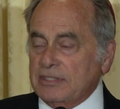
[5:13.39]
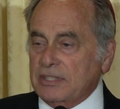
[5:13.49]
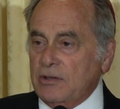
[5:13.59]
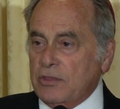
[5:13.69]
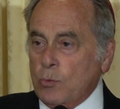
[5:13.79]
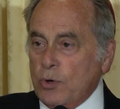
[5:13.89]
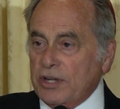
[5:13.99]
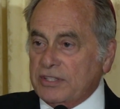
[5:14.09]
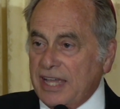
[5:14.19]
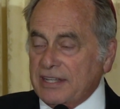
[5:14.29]
So the
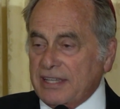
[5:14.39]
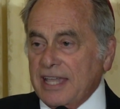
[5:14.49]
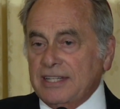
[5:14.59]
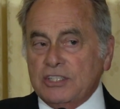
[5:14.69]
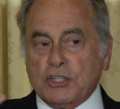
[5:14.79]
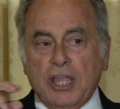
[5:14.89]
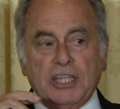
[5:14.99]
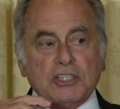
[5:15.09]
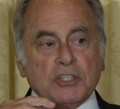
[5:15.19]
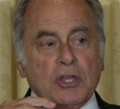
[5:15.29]
word dedicated
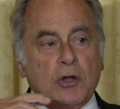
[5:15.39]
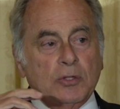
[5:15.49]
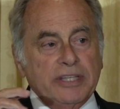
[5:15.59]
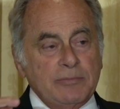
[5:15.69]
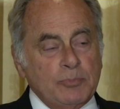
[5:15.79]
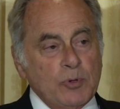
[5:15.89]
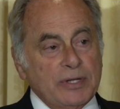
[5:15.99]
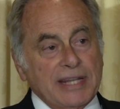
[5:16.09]
changed the whole import.